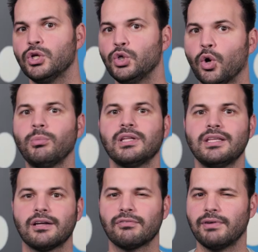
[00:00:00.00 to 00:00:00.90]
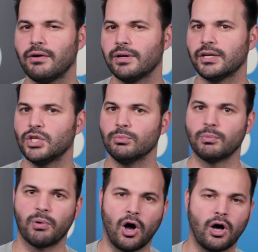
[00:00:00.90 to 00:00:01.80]
Normally, they're found on
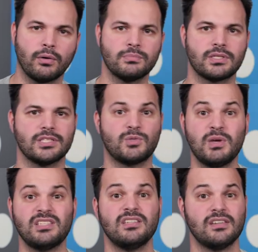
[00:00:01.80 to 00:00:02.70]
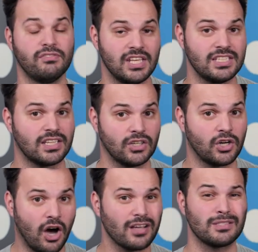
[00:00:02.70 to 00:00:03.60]
human palms, and species of these can
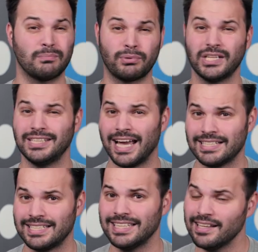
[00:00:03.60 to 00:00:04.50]
cause some pretty nasty